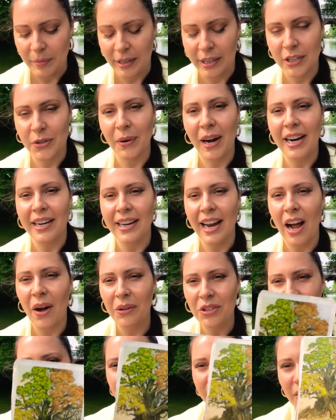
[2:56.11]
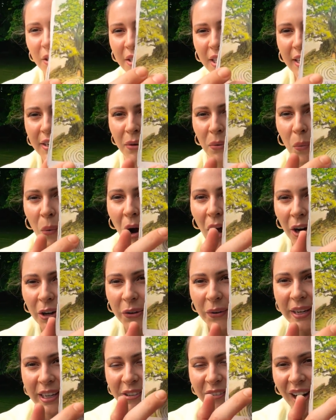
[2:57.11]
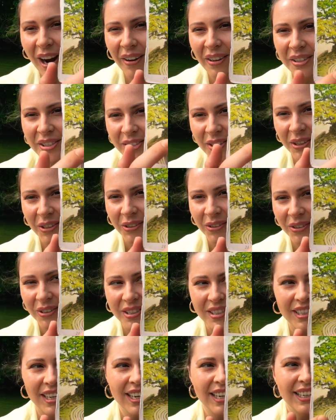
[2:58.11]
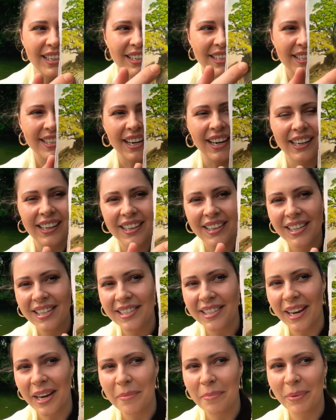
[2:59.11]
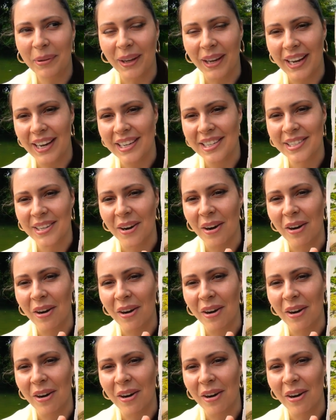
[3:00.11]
Because right now it just feels like you're wandering around in circles, stuck in the same place